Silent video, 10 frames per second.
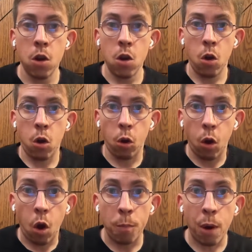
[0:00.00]
a whole
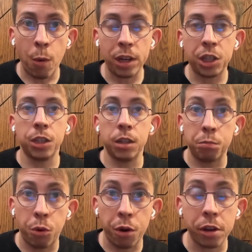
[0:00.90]
operation and
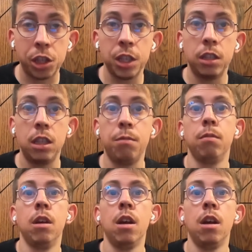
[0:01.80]
production team,